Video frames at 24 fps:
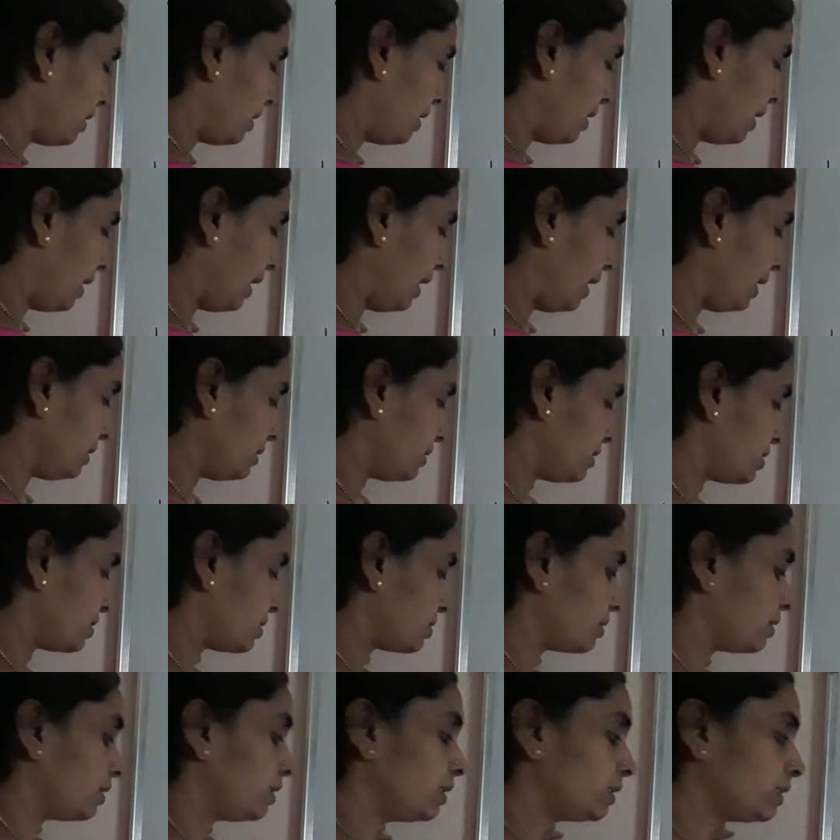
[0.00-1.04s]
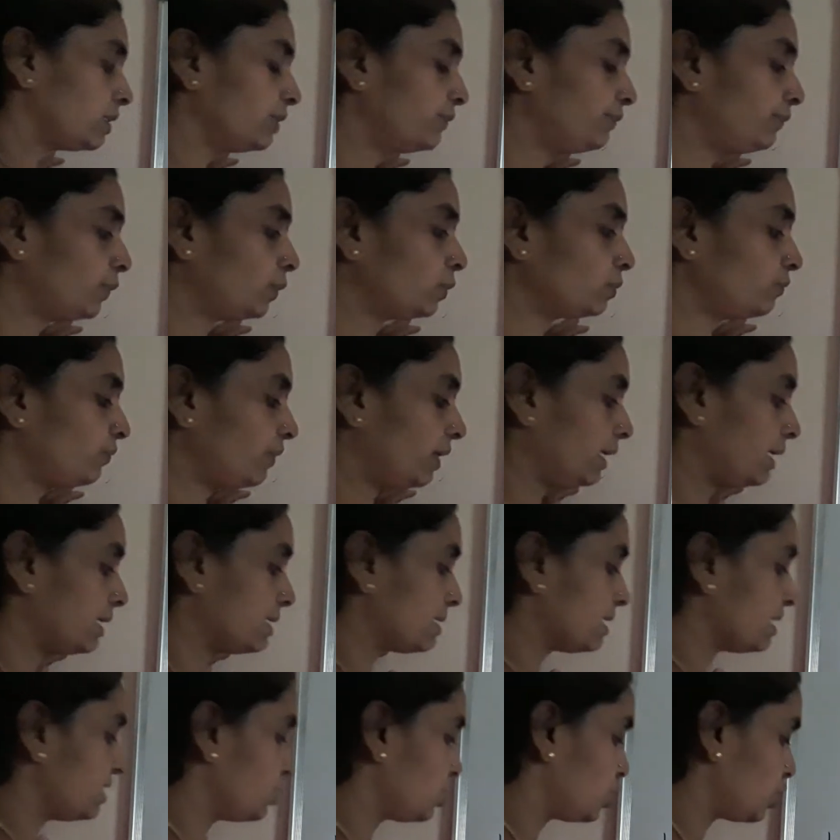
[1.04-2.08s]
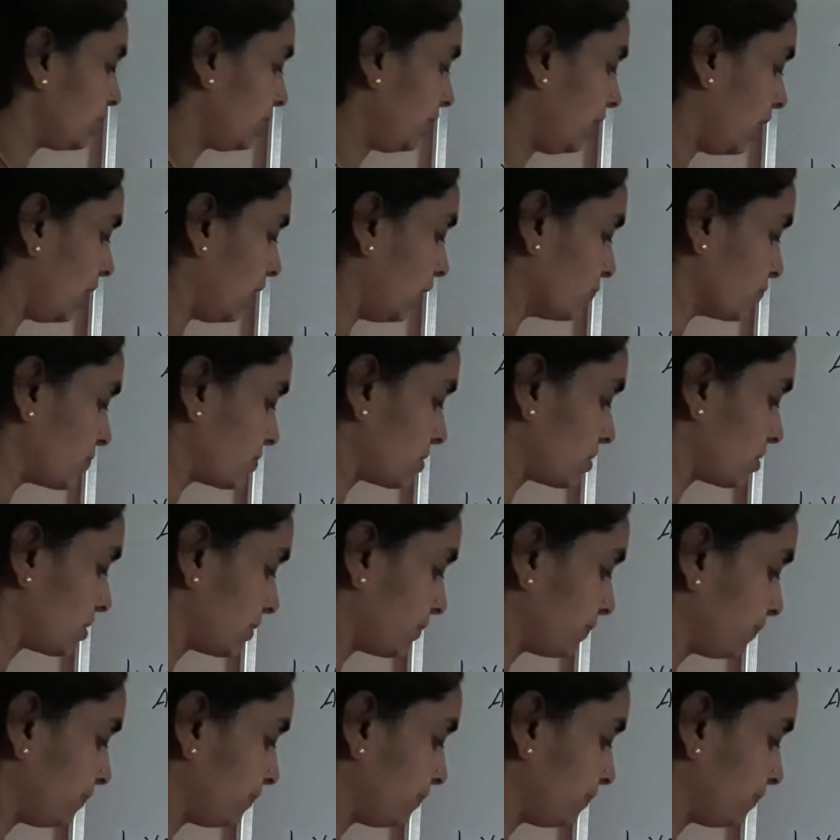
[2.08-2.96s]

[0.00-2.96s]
and the fourth one is Ingenhouse.